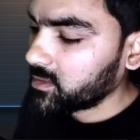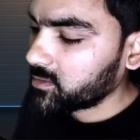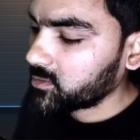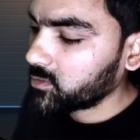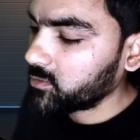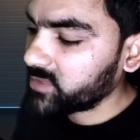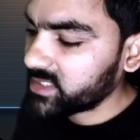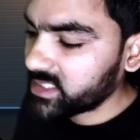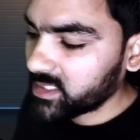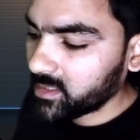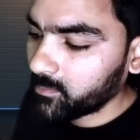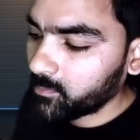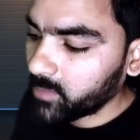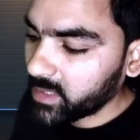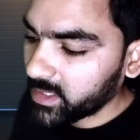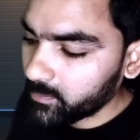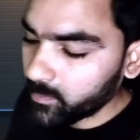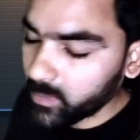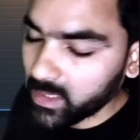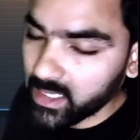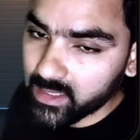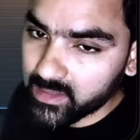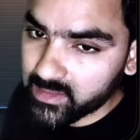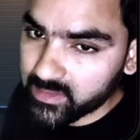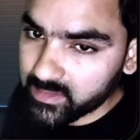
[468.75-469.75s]
So we simply
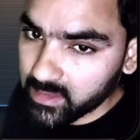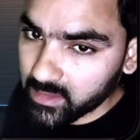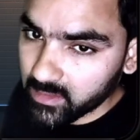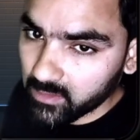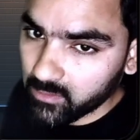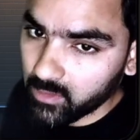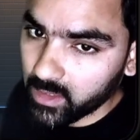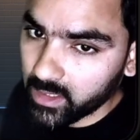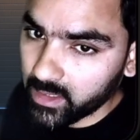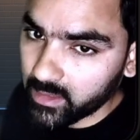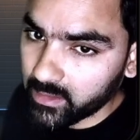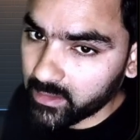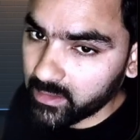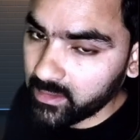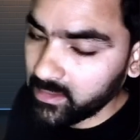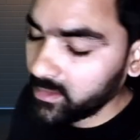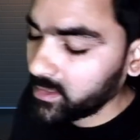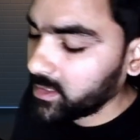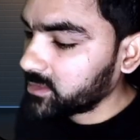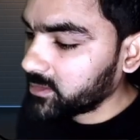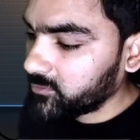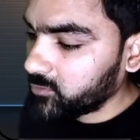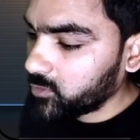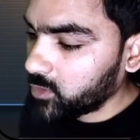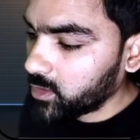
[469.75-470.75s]
pass the query
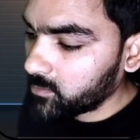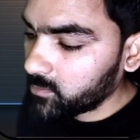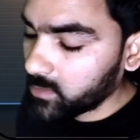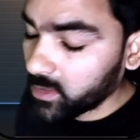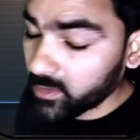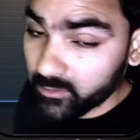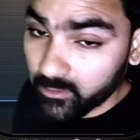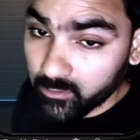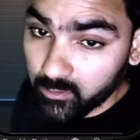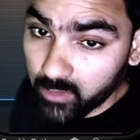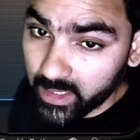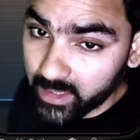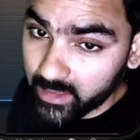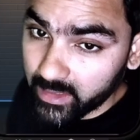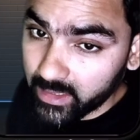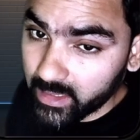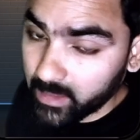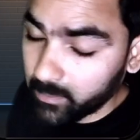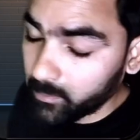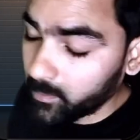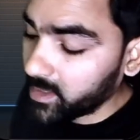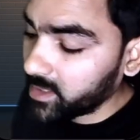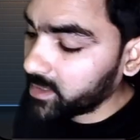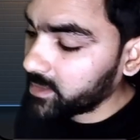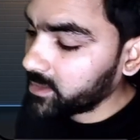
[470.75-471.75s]
in the form of query
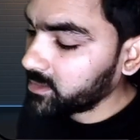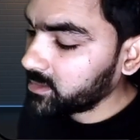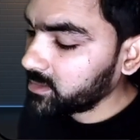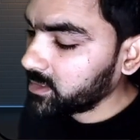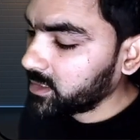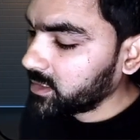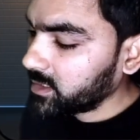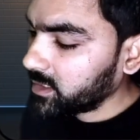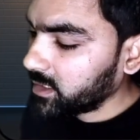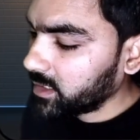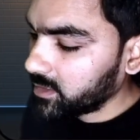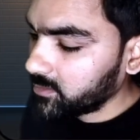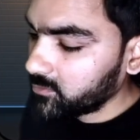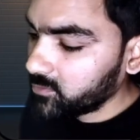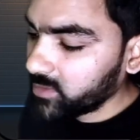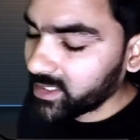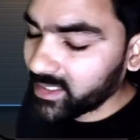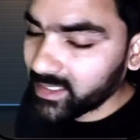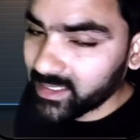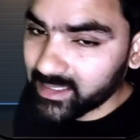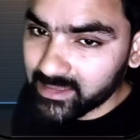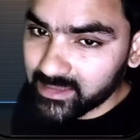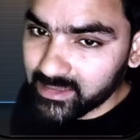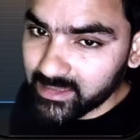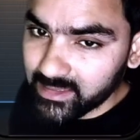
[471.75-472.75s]
embedding, and we
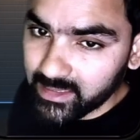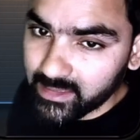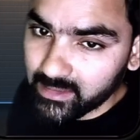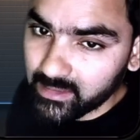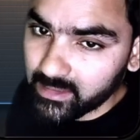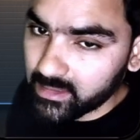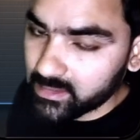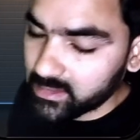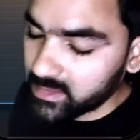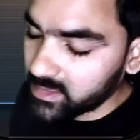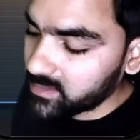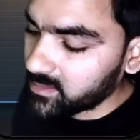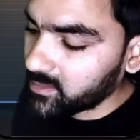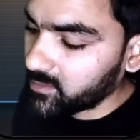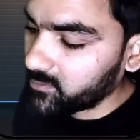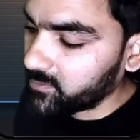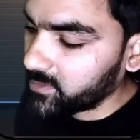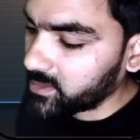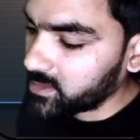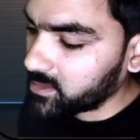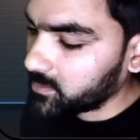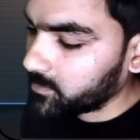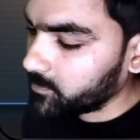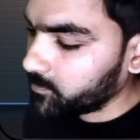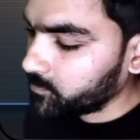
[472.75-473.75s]
get the indices of
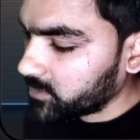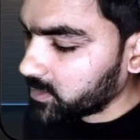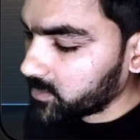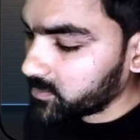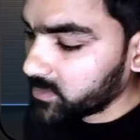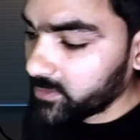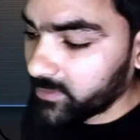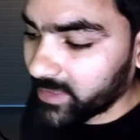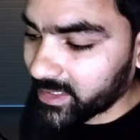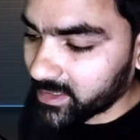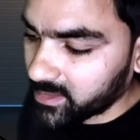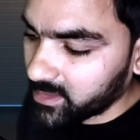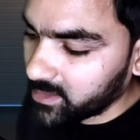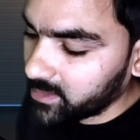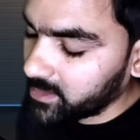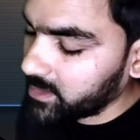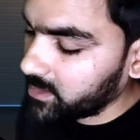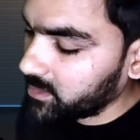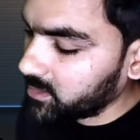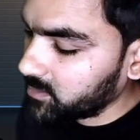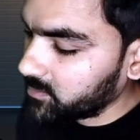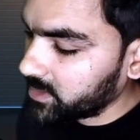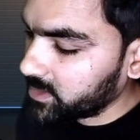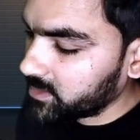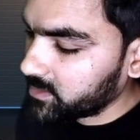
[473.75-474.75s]
it from the vector
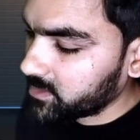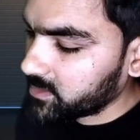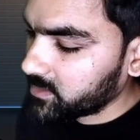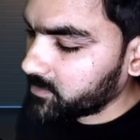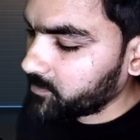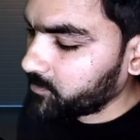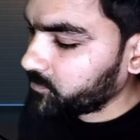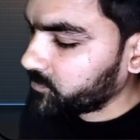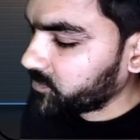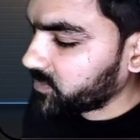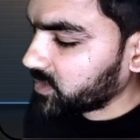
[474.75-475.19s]
database.